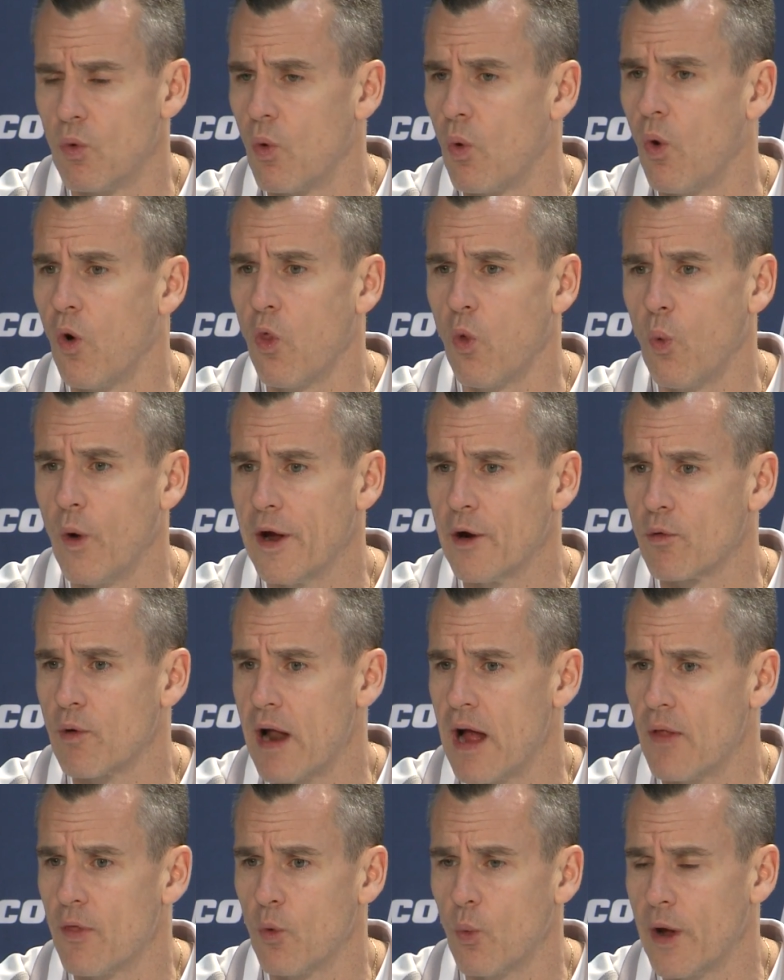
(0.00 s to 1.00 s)
all the way
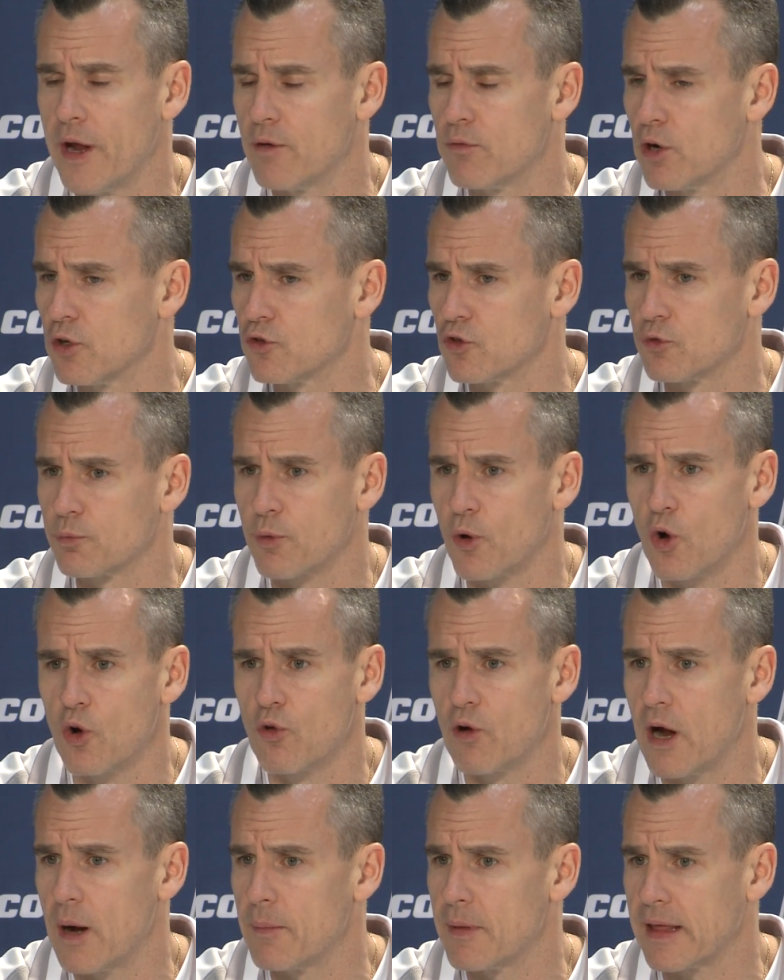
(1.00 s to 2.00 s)
around, the way he runs his
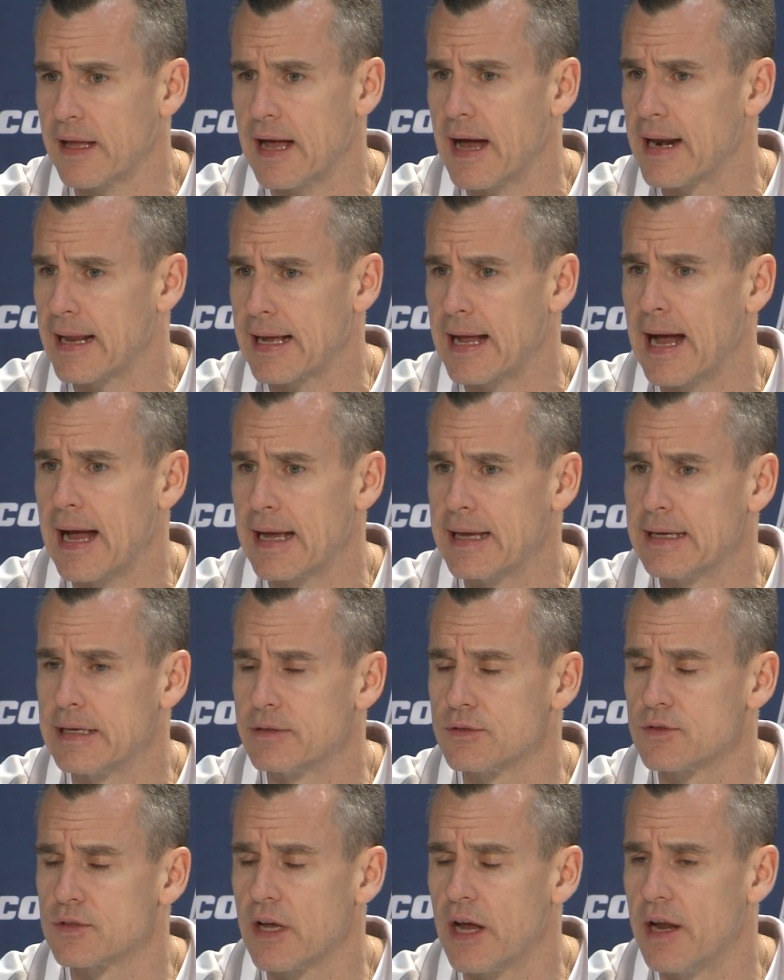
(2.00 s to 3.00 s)
program and the kind of guy he
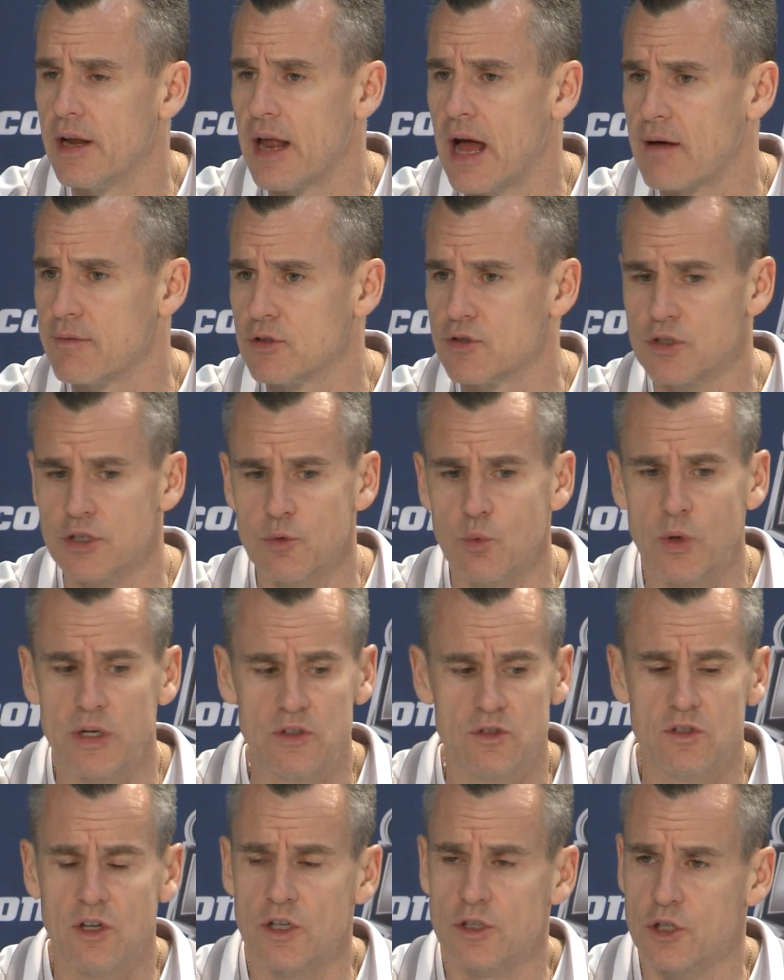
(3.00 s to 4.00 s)
is, and obviously what
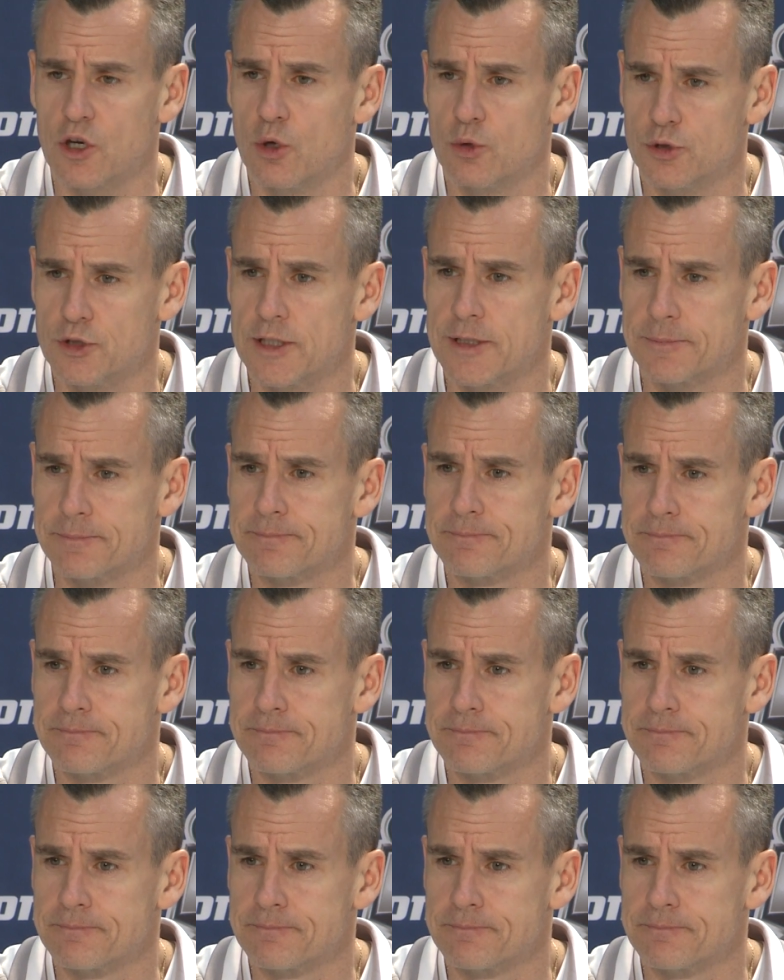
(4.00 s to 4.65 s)
he's done coaching.